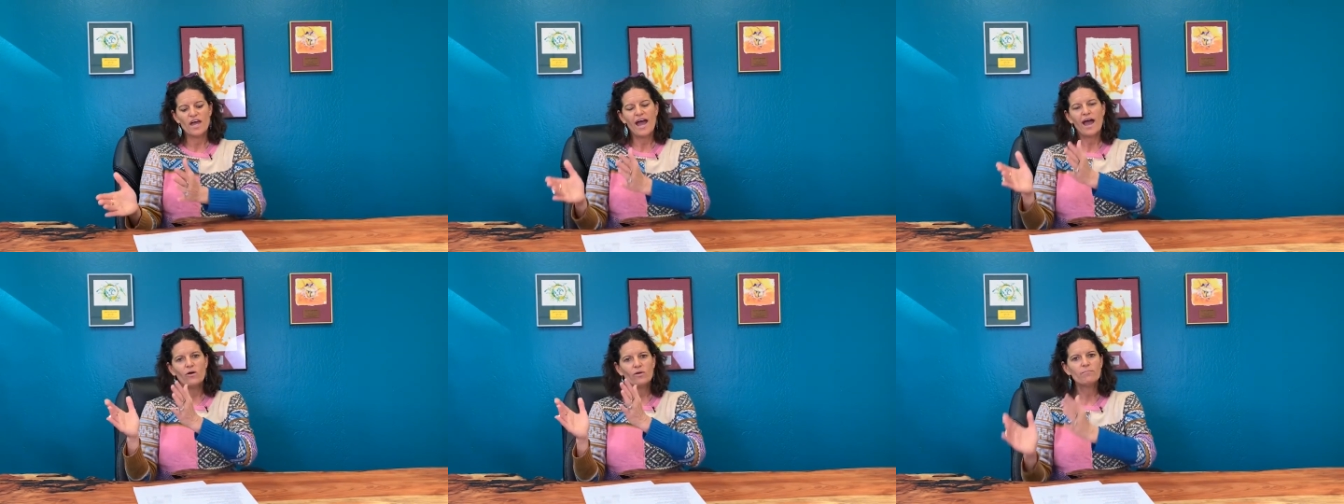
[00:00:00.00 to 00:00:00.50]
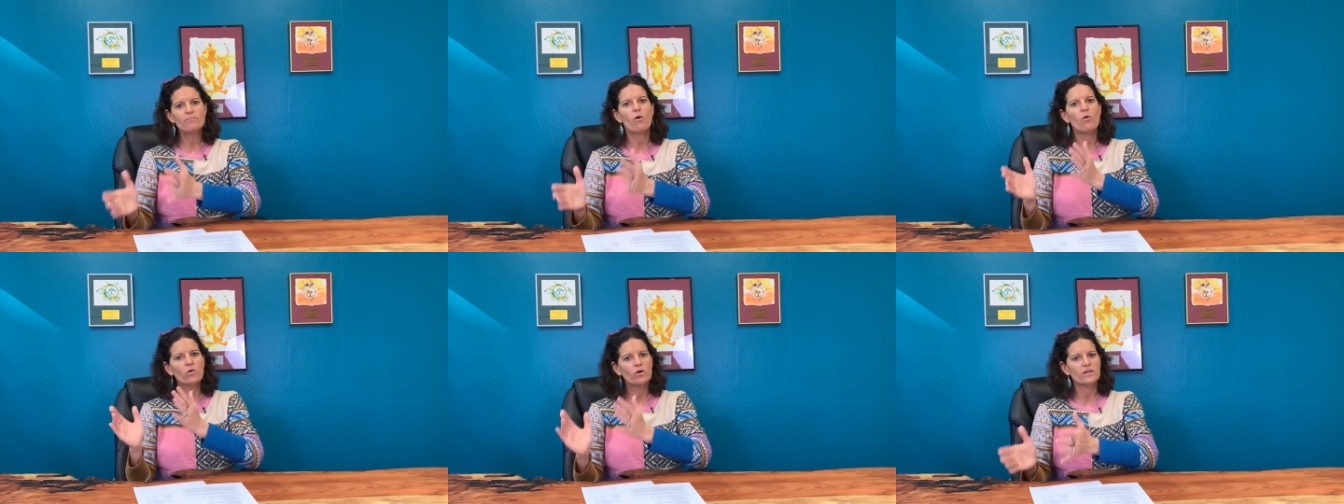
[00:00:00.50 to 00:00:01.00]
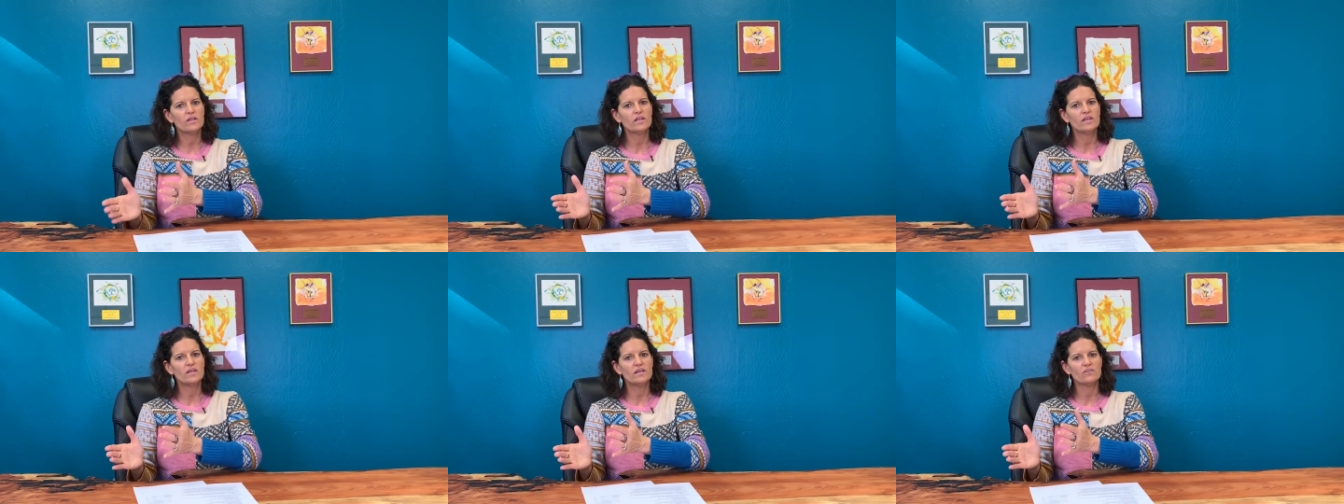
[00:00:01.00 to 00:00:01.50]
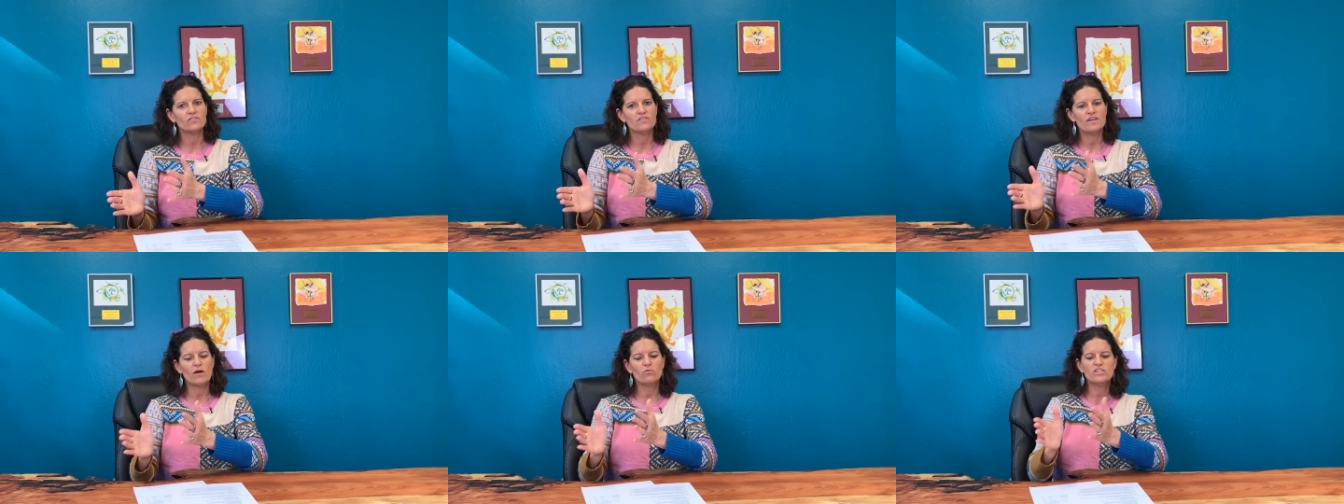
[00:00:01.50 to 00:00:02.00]
how important it is
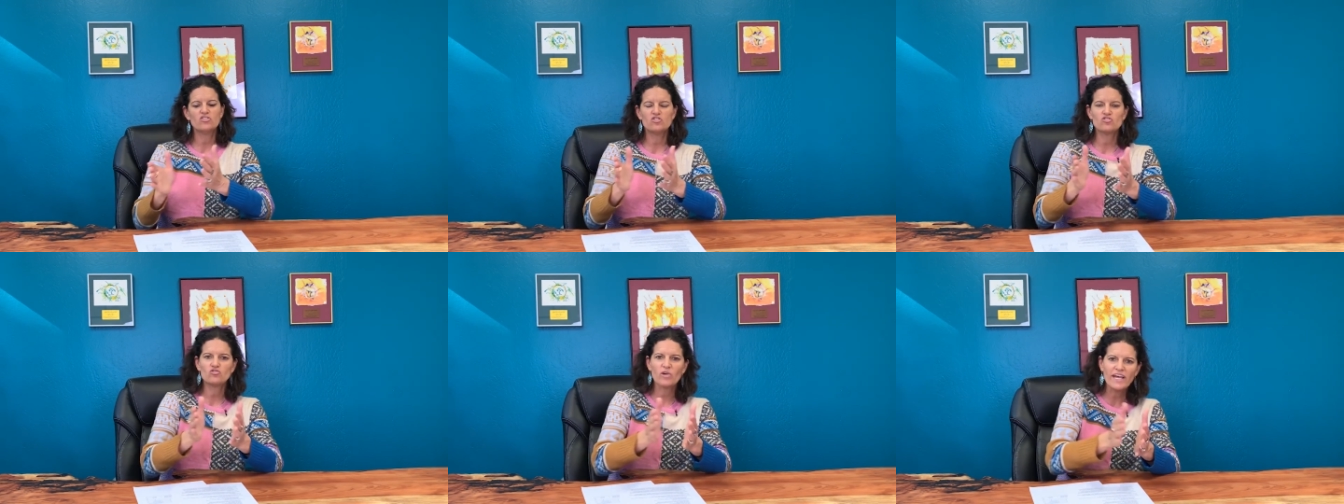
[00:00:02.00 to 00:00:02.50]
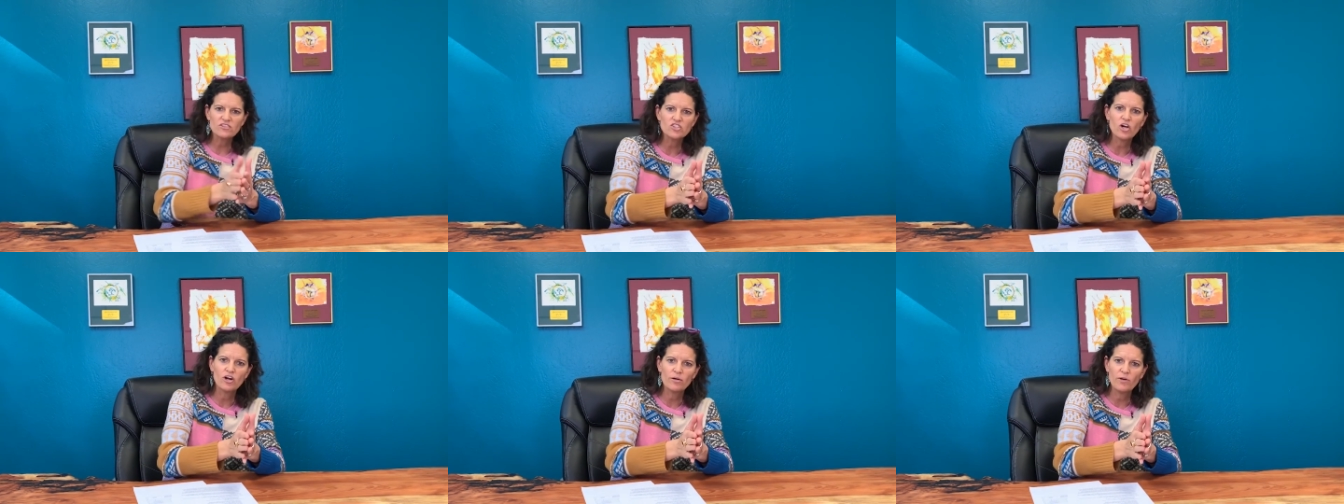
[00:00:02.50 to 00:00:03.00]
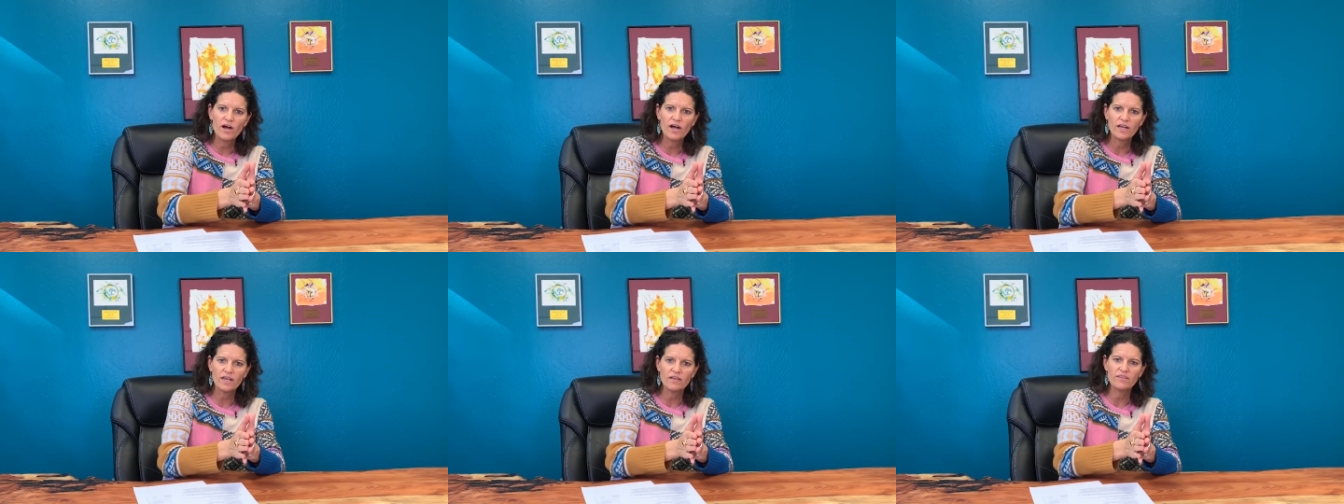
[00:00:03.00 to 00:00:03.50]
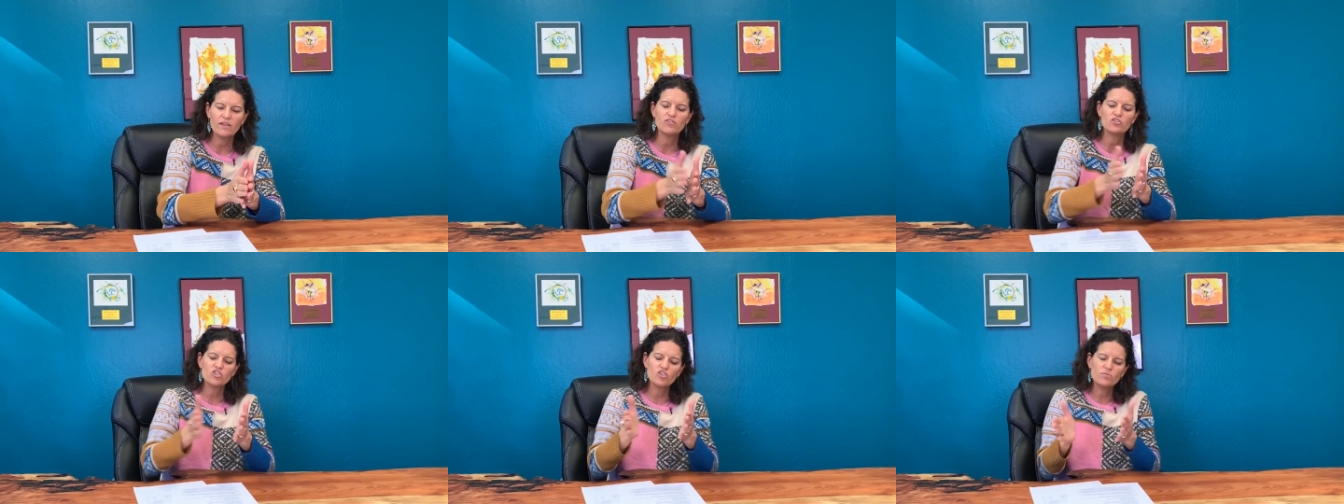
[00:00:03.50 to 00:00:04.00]
that we stress our body, that
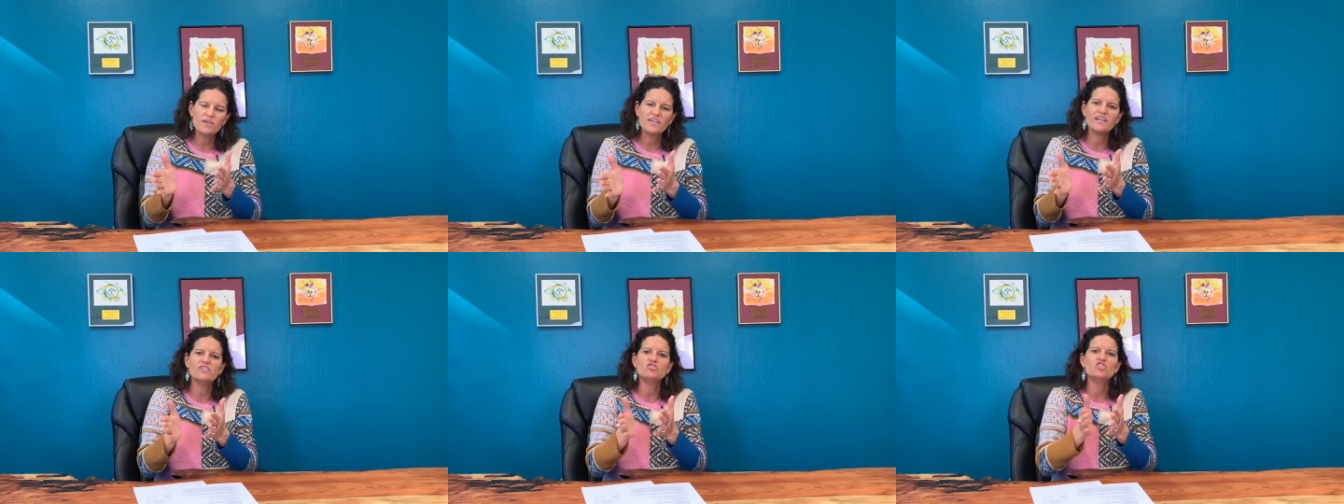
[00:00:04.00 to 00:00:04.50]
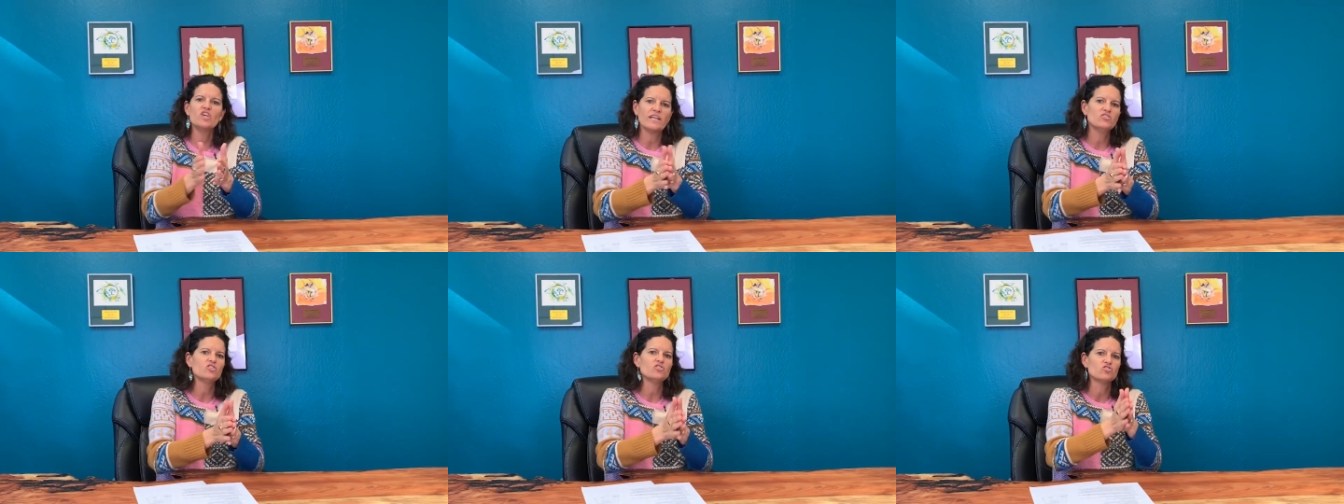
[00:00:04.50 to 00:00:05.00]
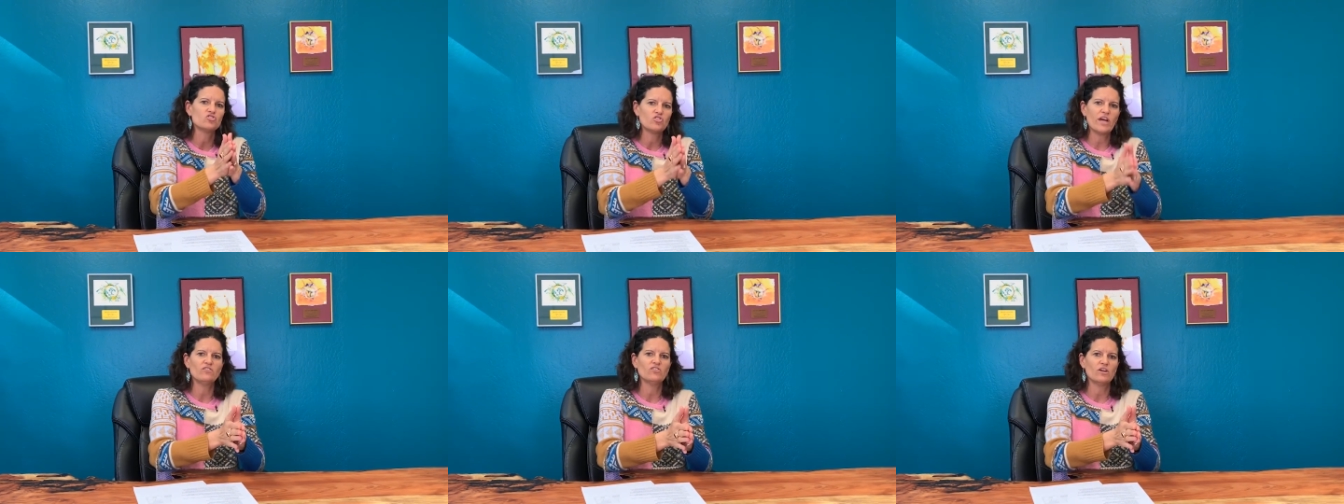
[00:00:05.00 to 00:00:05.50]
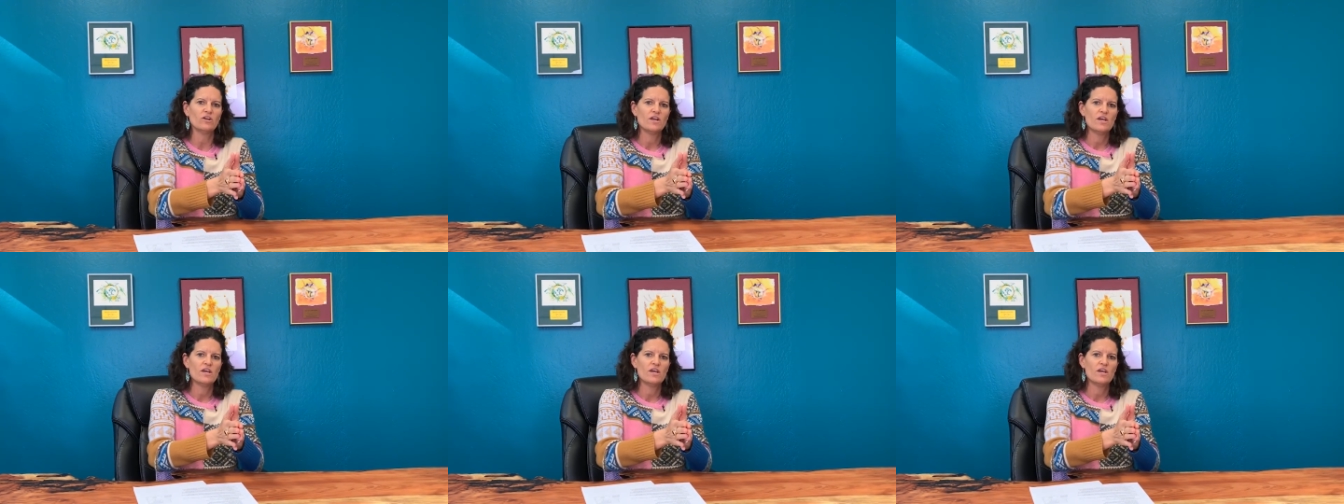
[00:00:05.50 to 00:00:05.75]
there should be a gentle stressor,